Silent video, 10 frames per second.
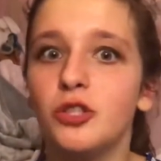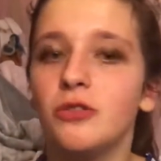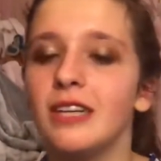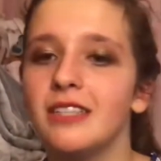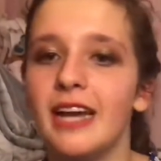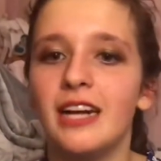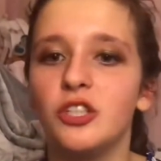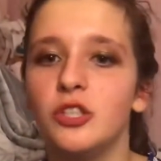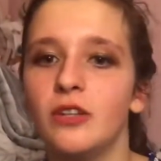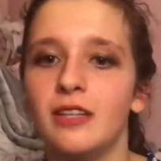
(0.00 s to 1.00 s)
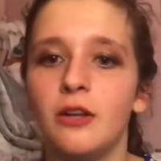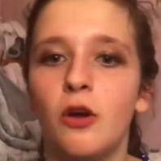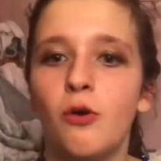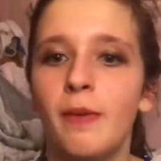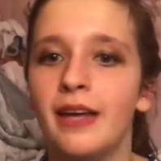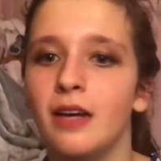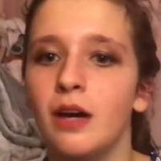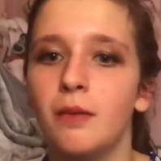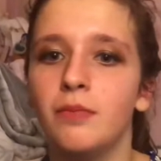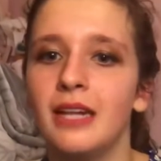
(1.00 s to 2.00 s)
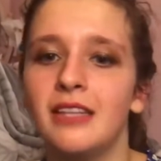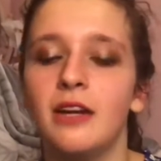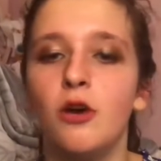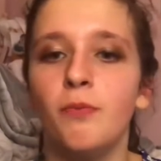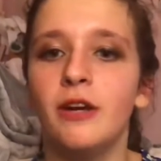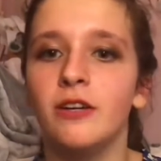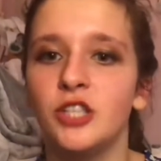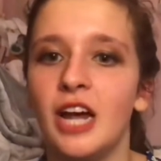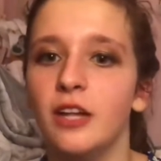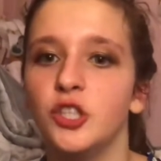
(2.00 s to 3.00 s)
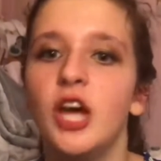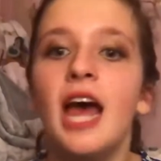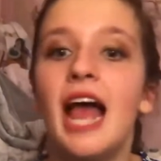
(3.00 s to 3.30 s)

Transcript: She was, like, saying I should do, like, the no makeup, like, the no mirror challenge,